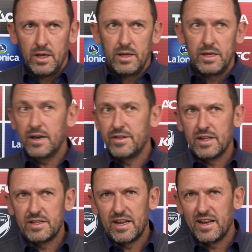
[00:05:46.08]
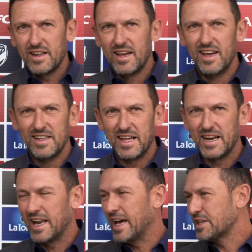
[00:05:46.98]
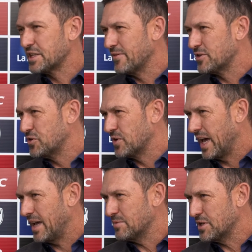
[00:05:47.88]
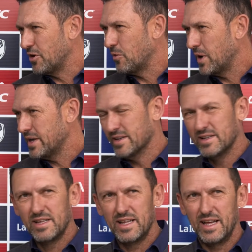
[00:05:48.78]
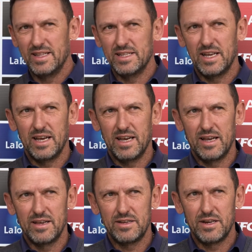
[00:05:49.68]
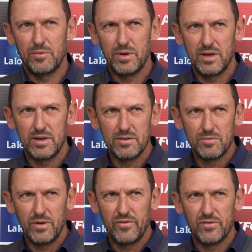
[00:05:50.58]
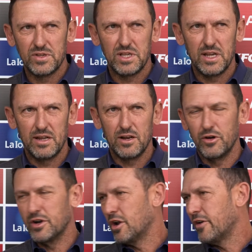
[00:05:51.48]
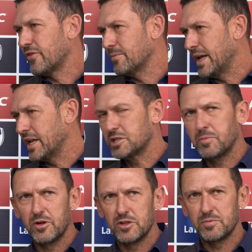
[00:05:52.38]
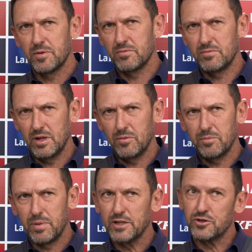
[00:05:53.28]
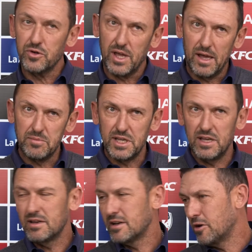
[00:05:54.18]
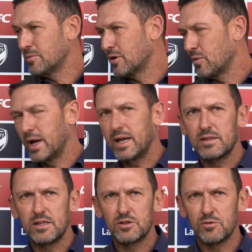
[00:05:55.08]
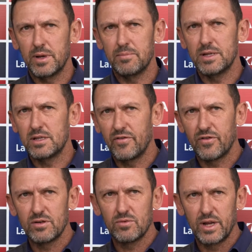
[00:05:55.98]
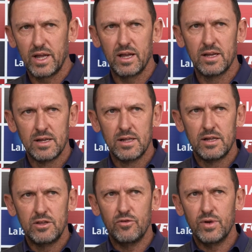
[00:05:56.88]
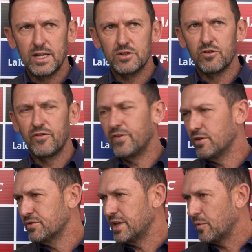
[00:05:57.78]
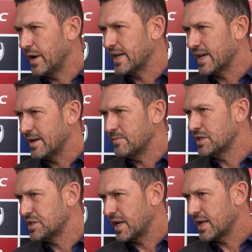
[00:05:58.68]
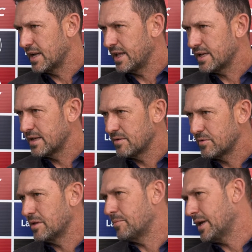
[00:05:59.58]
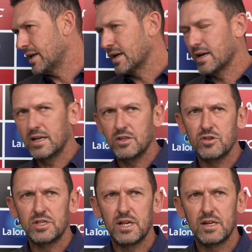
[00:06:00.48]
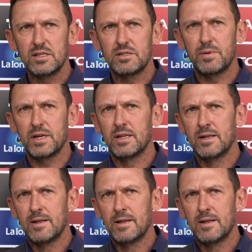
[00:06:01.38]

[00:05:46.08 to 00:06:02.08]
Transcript: Yeah, that it lasts over 2 games and not one. And we've obviously learned a lot from that experience. But we played 2 games here, home and away. This will be a bit different, where you really do feel the away game in the second leg, with it being in New Zealand. But